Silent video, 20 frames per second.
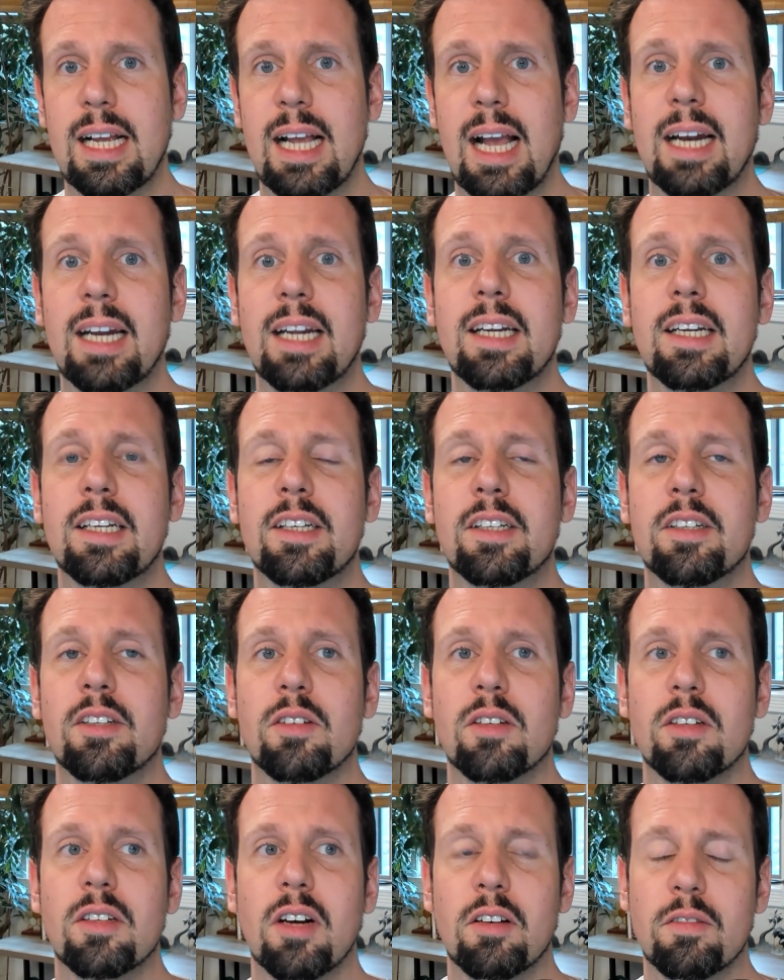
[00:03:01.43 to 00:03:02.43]
And it is
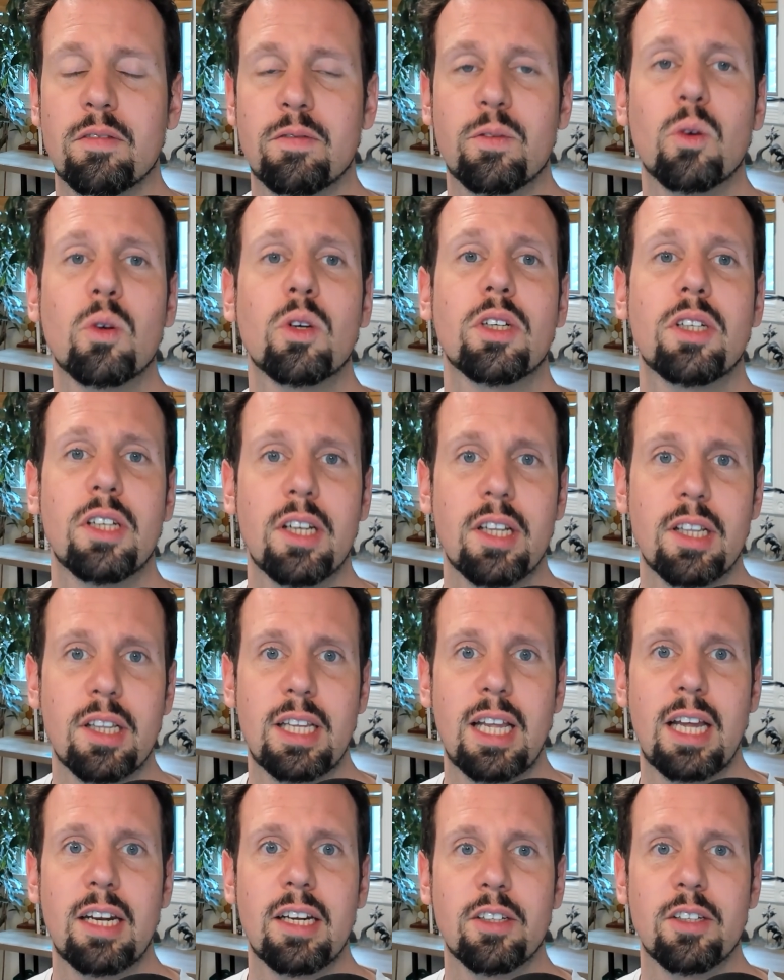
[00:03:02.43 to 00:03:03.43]
unfortunate
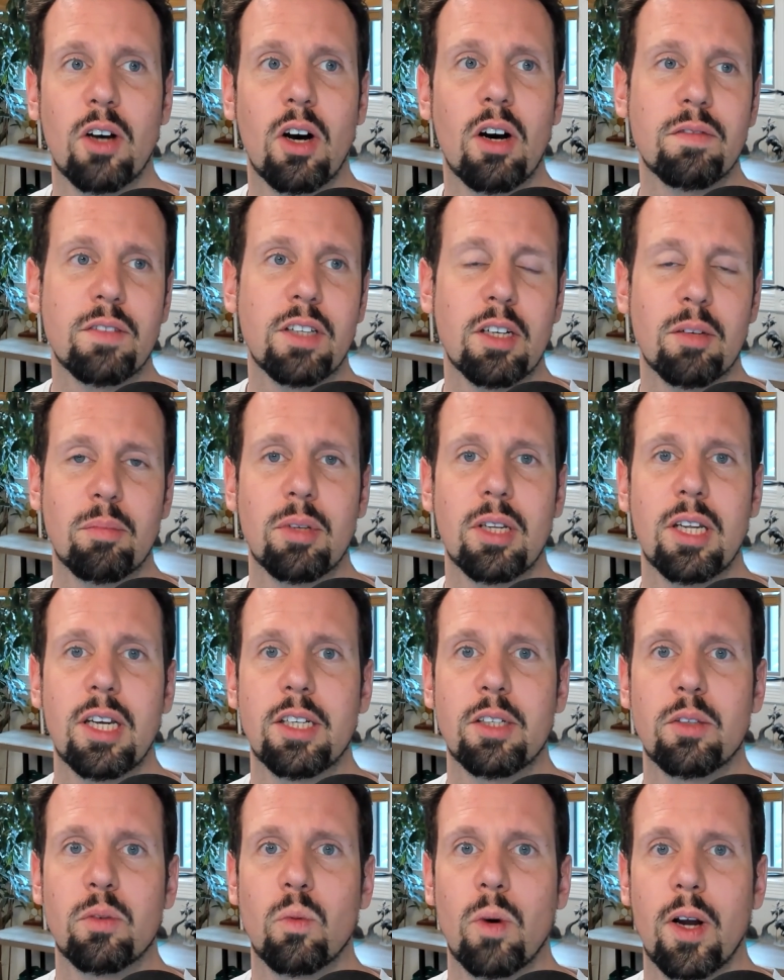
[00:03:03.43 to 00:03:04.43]
that is often a
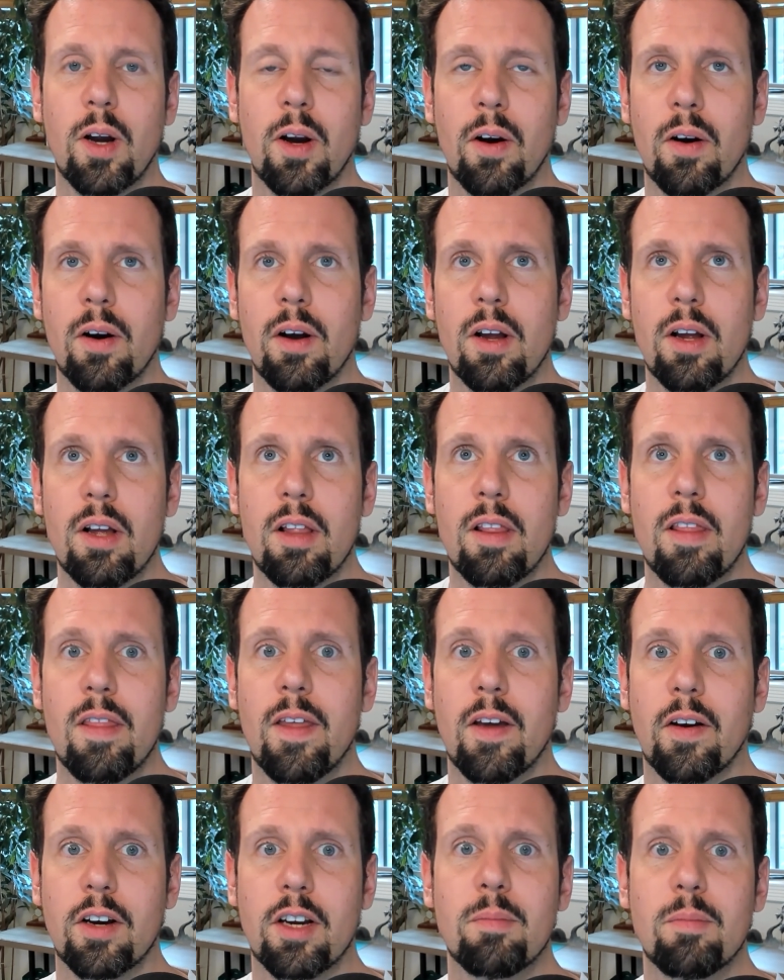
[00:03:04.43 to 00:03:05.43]
place where
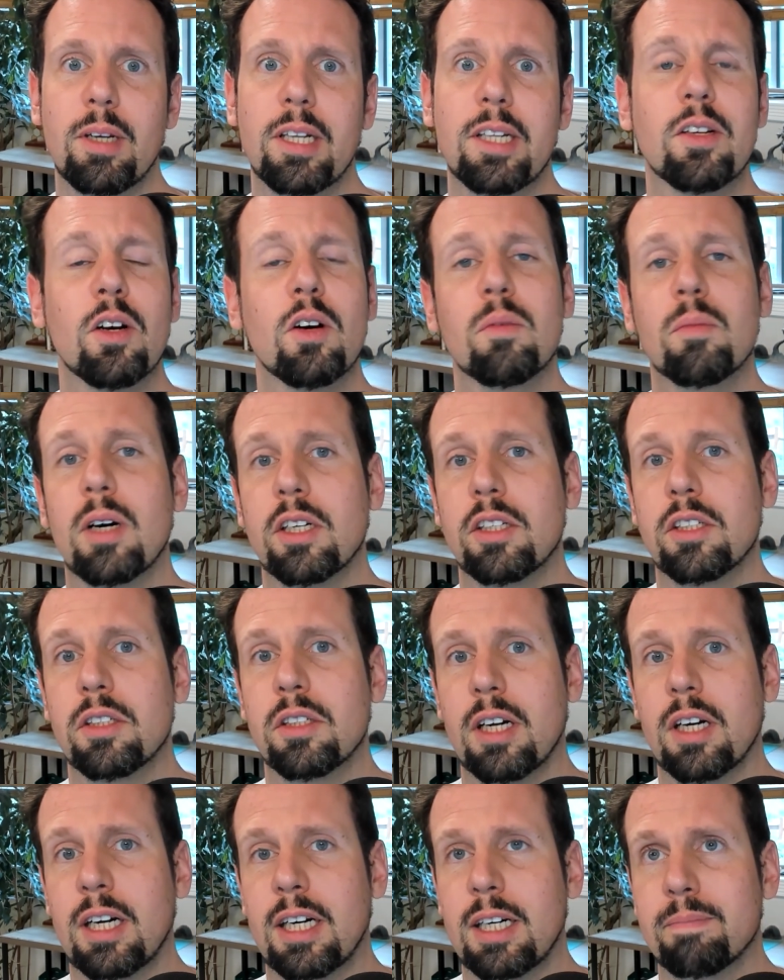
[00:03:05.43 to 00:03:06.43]
there can be so much
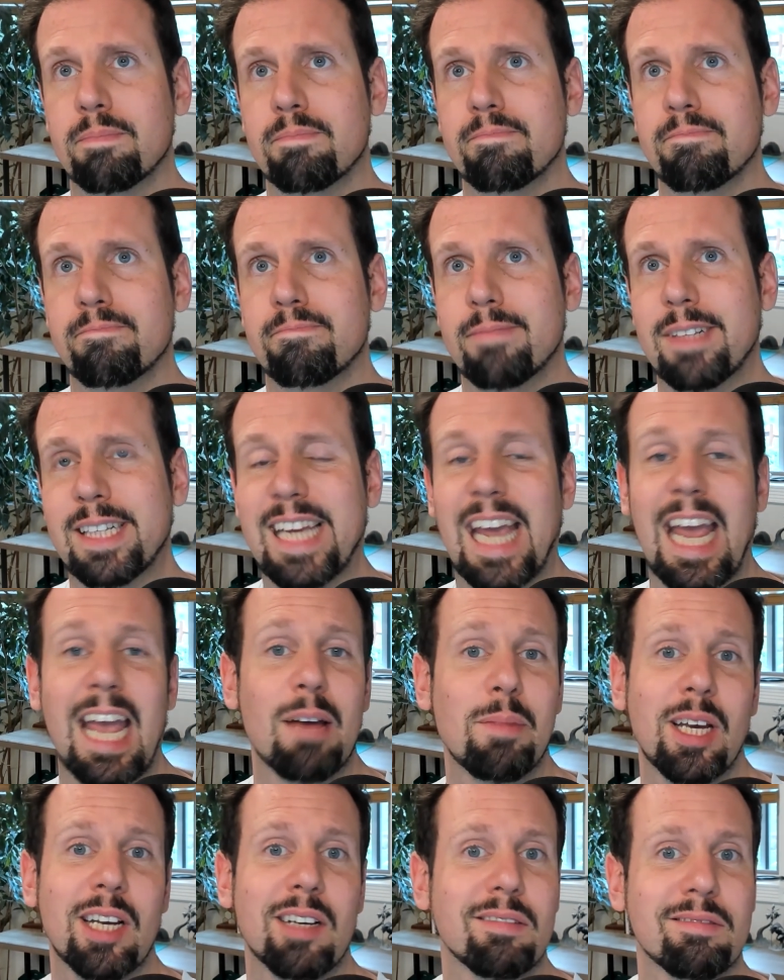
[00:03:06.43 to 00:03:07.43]

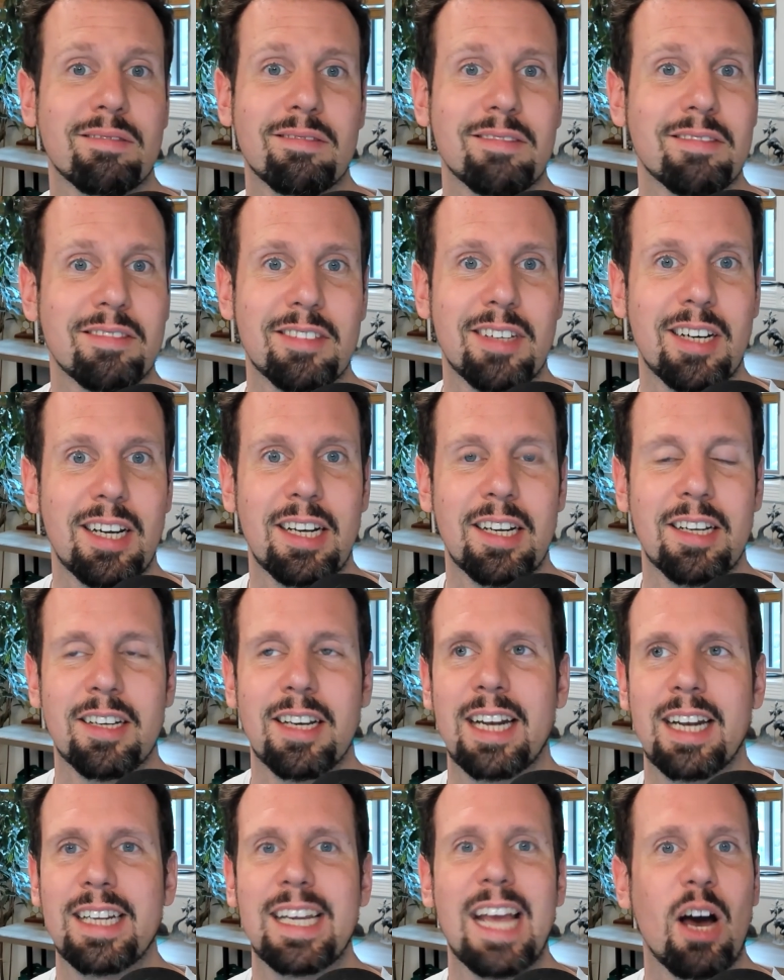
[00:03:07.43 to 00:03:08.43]
scamming, right,
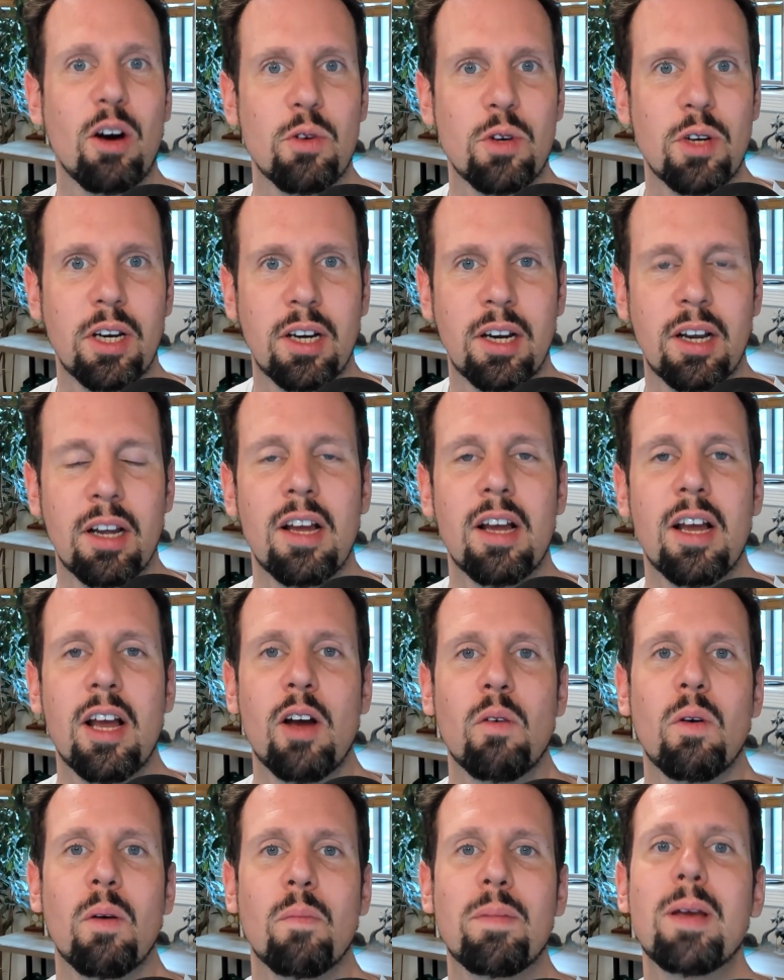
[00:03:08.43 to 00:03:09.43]
and gouging.
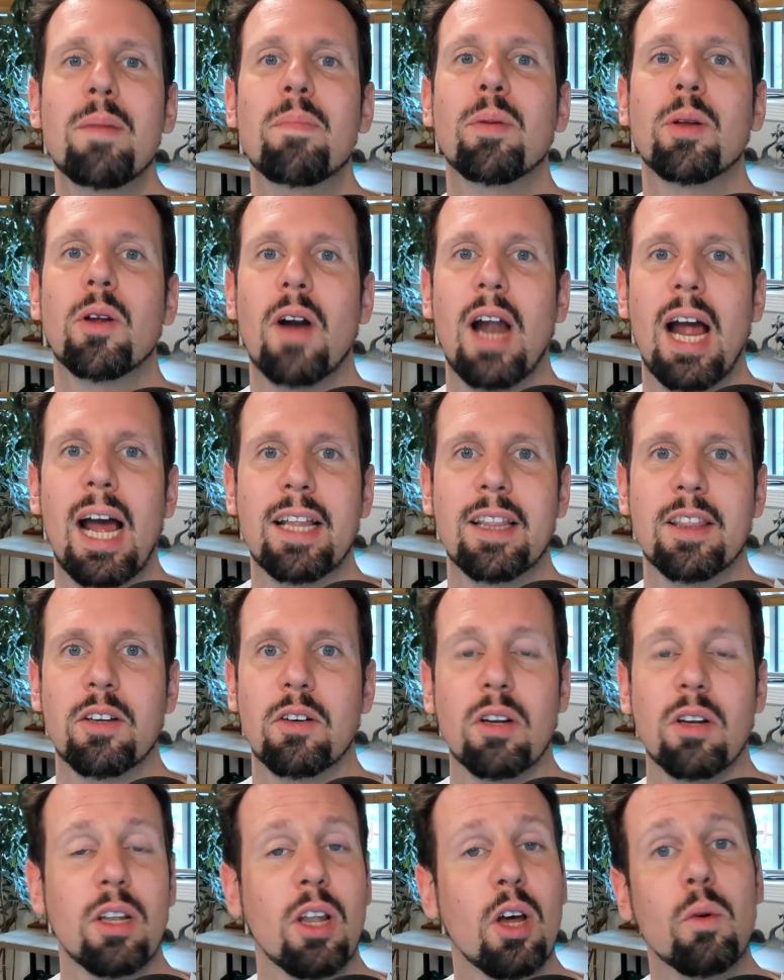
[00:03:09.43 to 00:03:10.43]
When people are at their
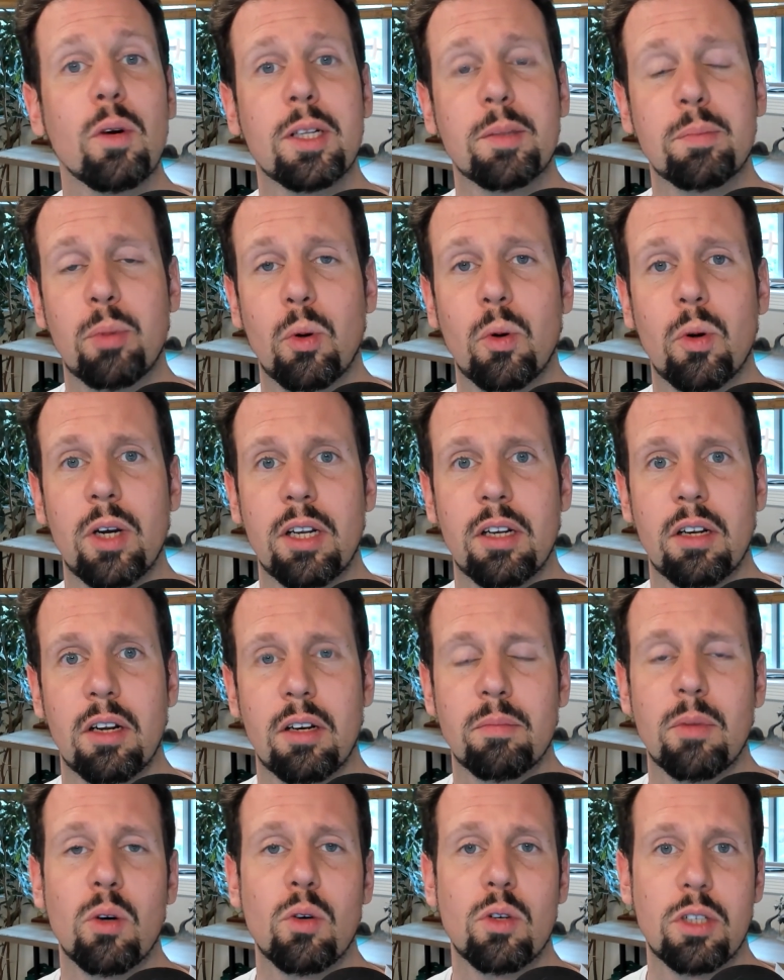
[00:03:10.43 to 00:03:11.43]
lowest point
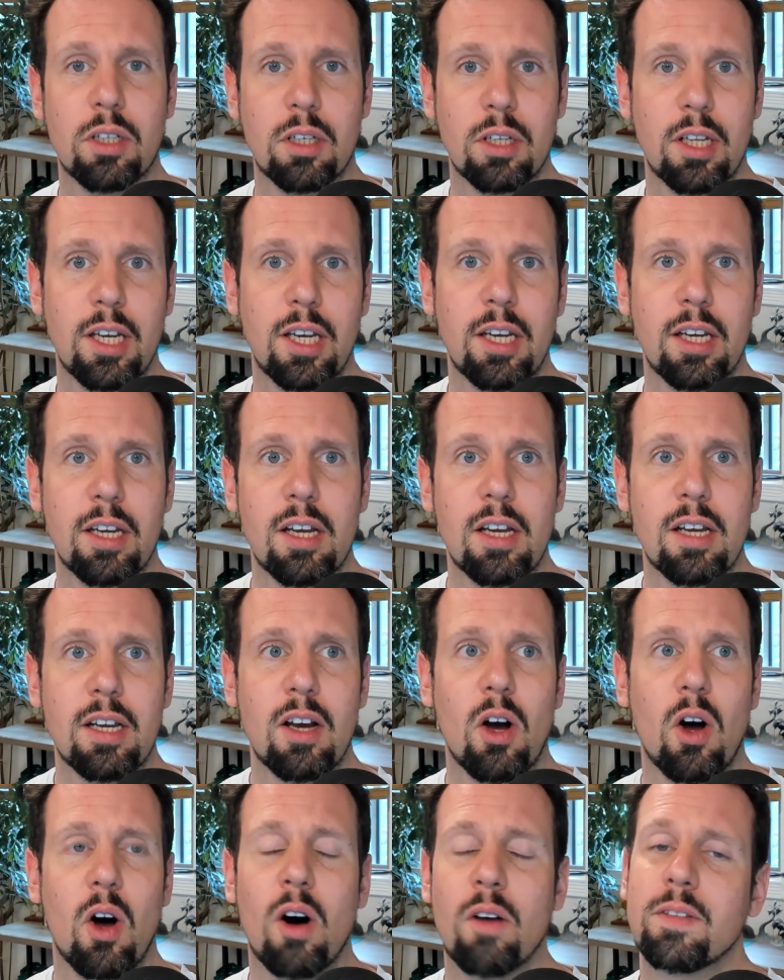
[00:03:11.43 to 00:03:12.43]
emotionally,
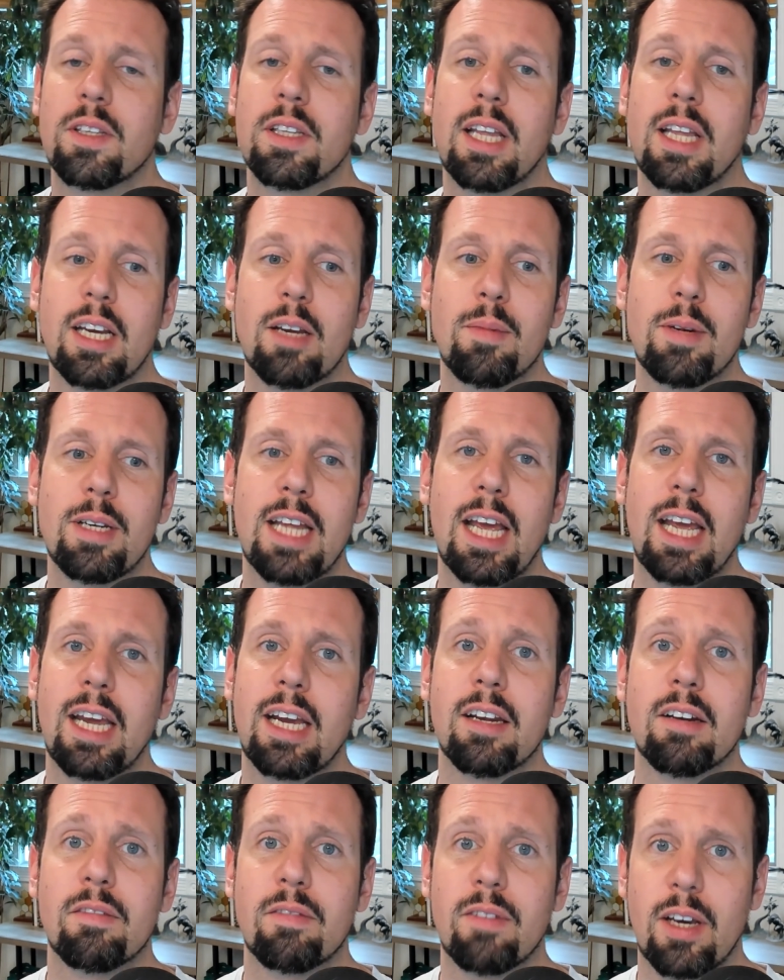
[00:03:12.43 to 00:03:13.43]
often they can be
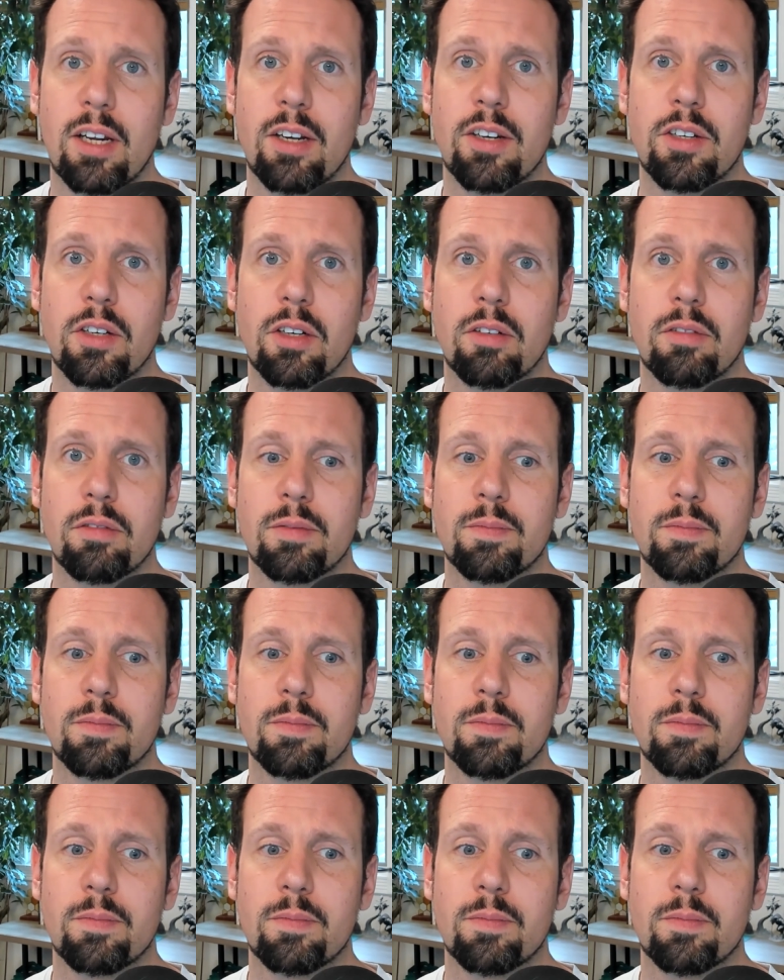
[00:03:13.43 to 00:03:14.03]
taken advantage of.